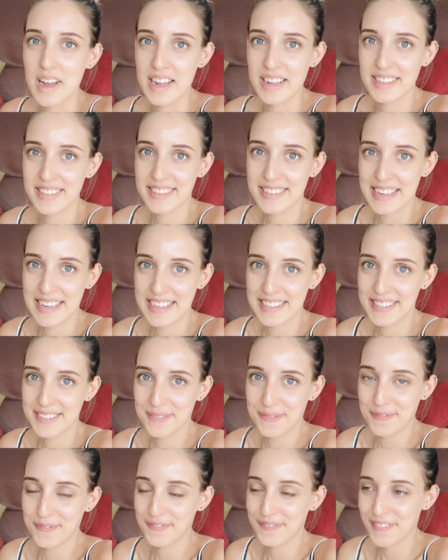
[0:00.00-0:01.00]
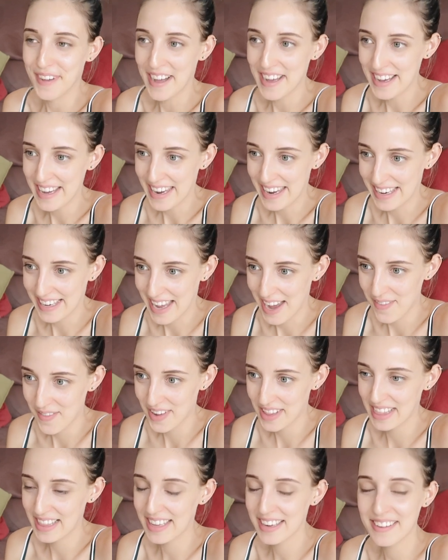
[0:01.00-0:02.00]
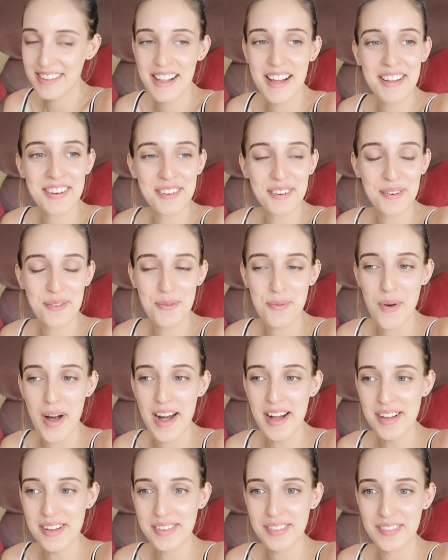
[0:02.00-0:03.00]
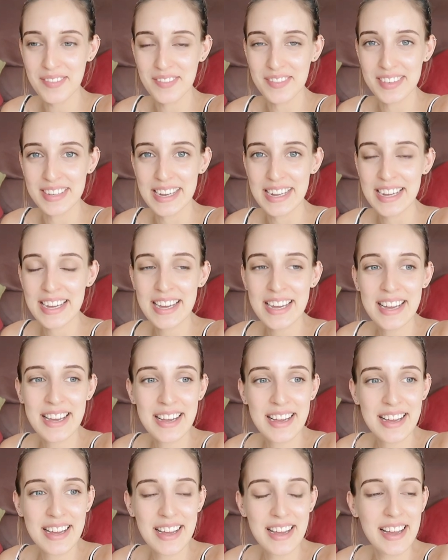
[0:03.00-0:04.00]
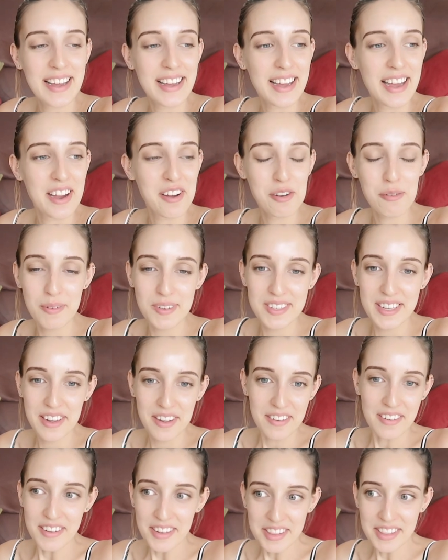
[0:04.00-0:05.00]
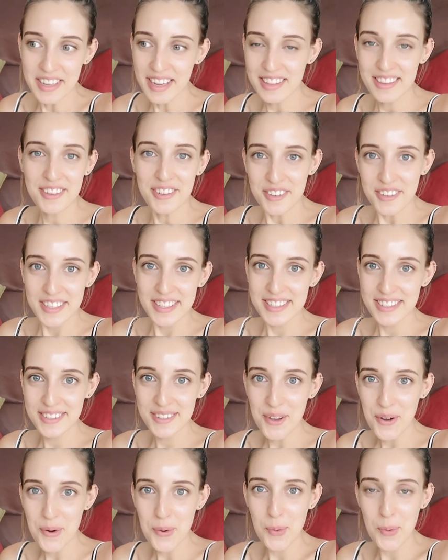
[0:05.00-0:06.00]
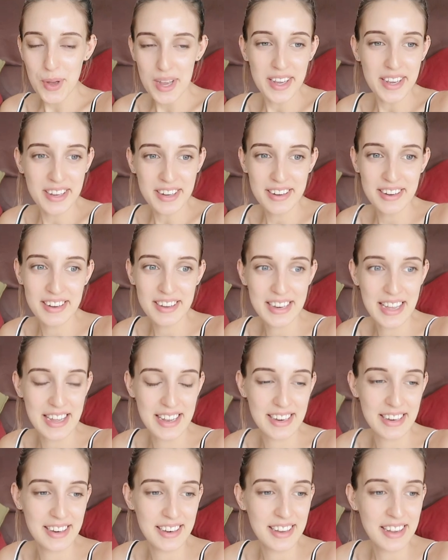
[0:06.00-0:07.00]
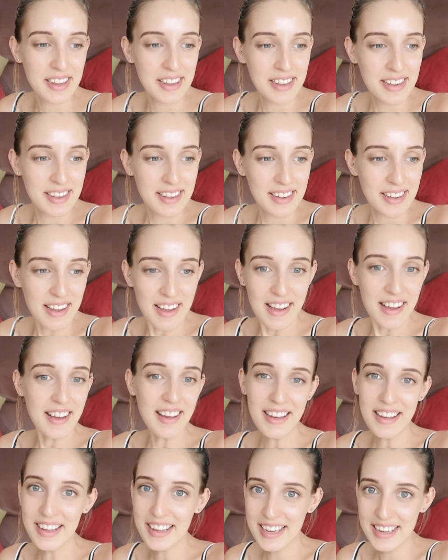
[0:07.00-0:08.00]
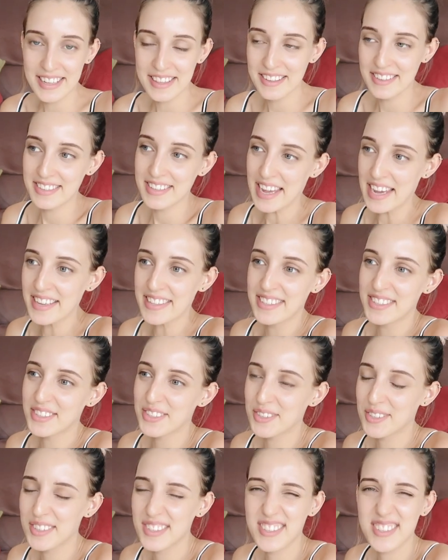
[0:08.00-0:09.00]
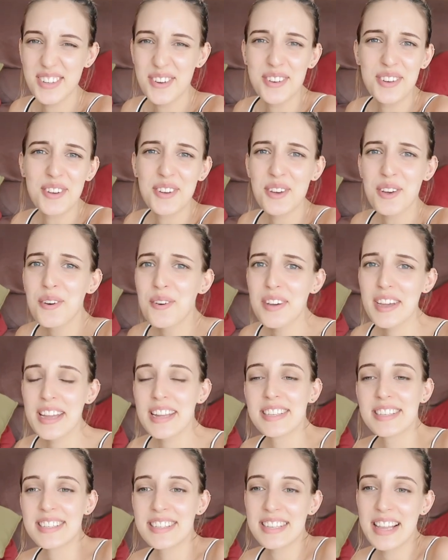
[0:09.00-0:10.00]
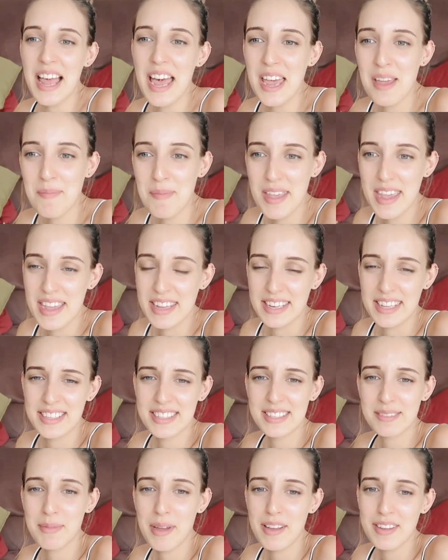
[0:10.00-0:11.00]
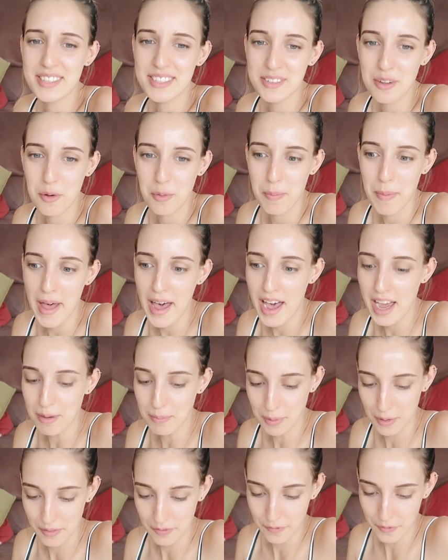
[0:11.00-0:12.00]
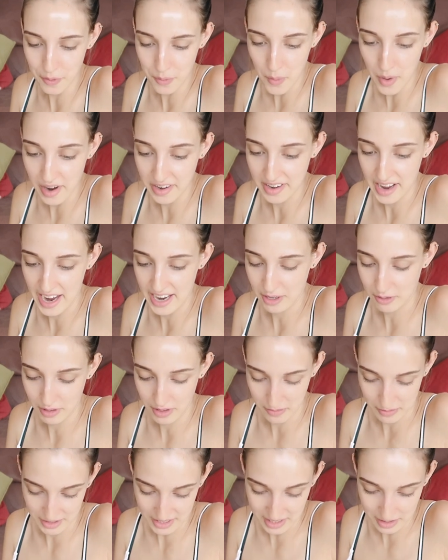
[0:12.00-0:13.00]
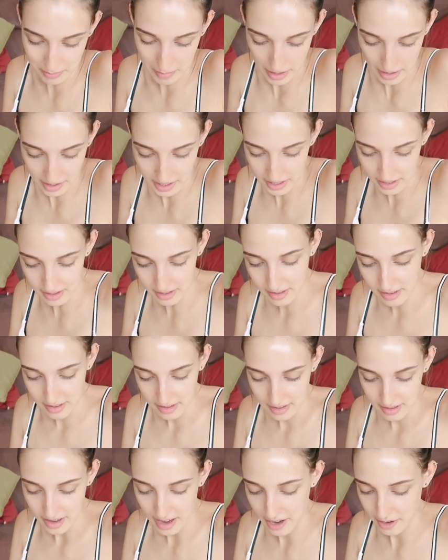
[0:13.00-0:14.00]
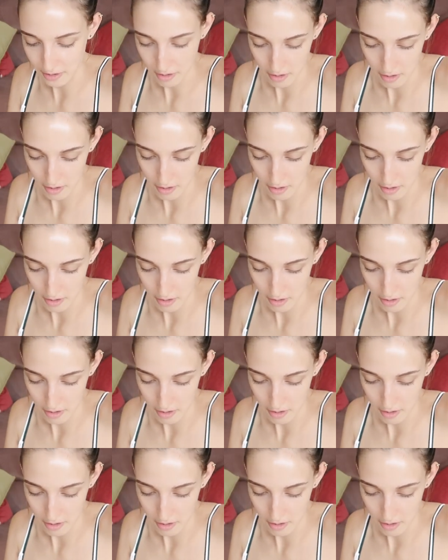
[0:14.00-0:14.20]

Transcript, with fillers: it tastes fine I'm a little underwhelmed everyone's like oh natto is so weird and ah and the texture is so gooey and slimy and it smells so bad but for one I don't even smell it at